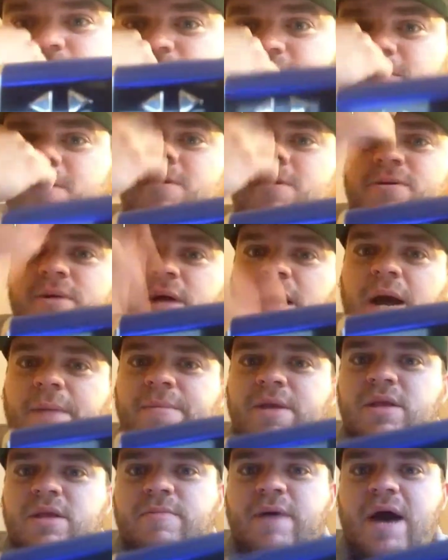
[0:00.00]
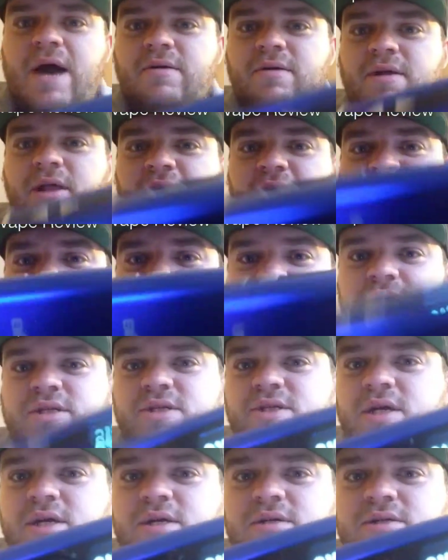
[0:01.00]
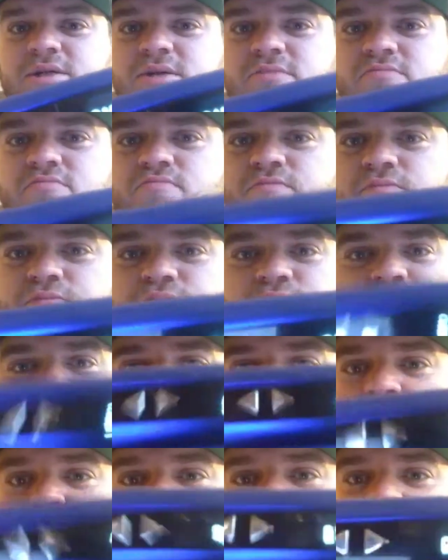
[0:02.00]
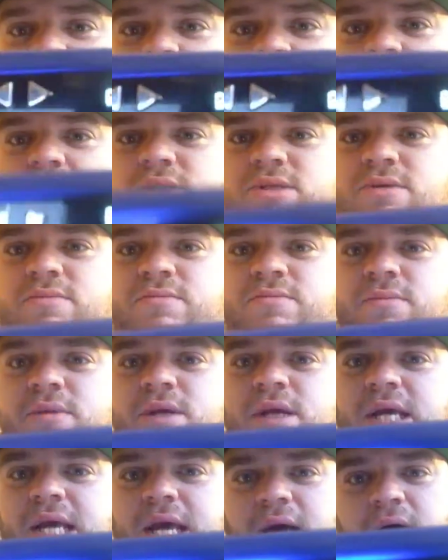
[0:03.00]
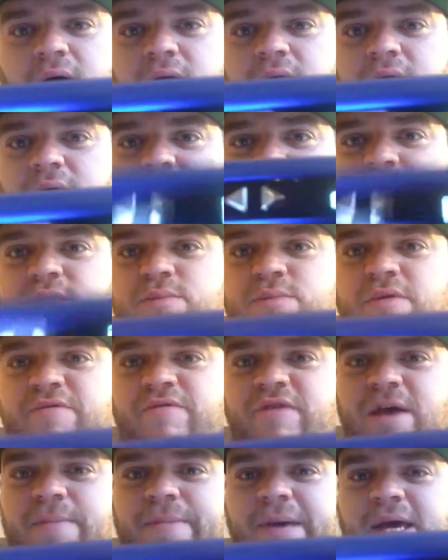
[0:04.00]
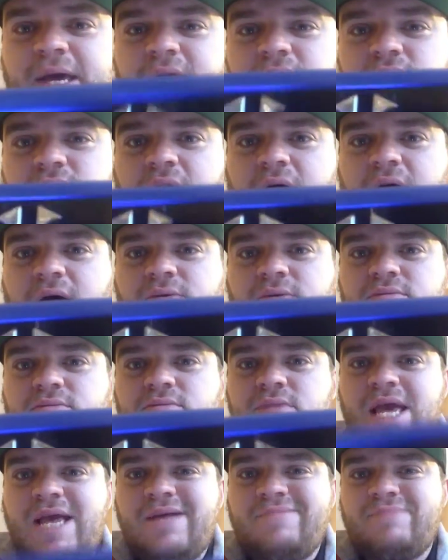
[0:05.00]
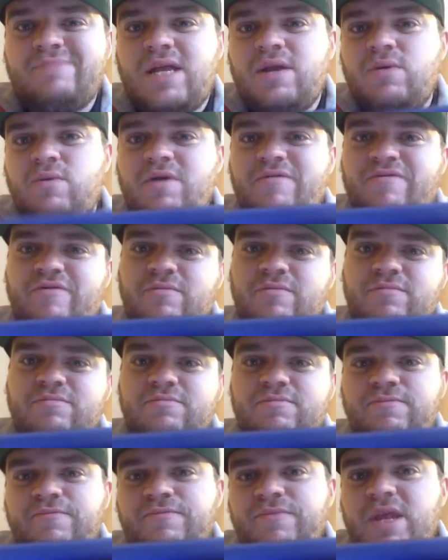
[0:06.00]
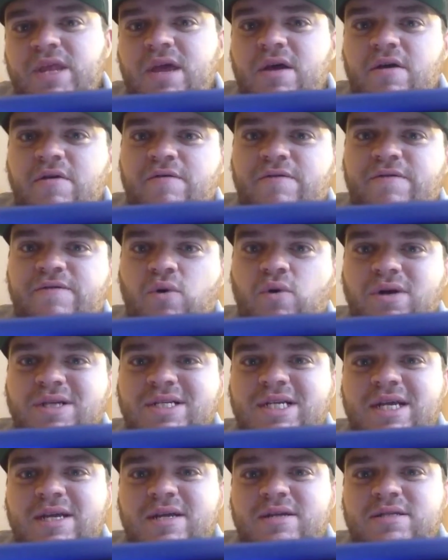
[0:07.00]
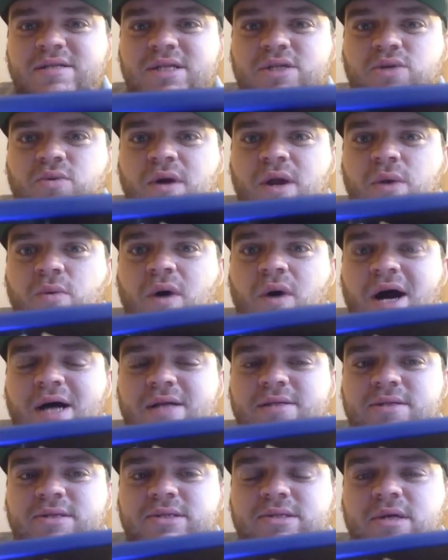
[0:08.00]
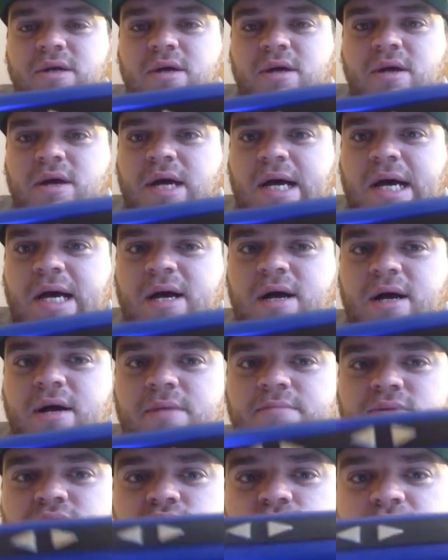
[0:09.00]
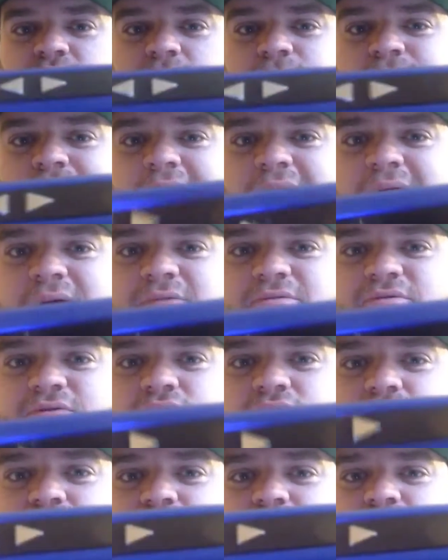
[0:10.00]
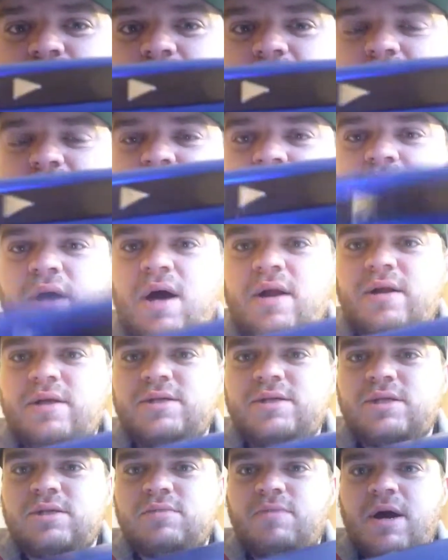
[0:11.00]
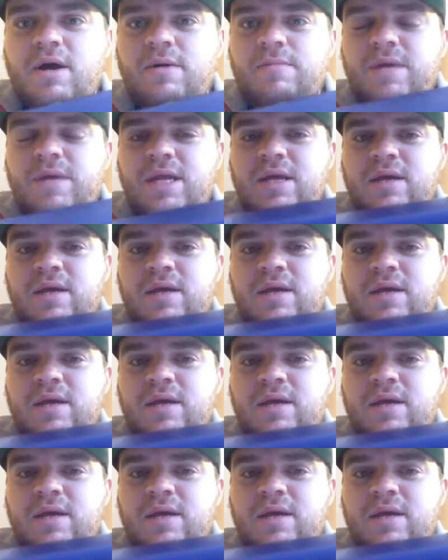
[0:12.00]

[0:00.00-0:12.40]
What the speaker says: So, I mean, the battery life on this thing is really awesome. He's been vaping it around anywhere from 14 to 20 watts, switching back and forth between his Nautilus Aspire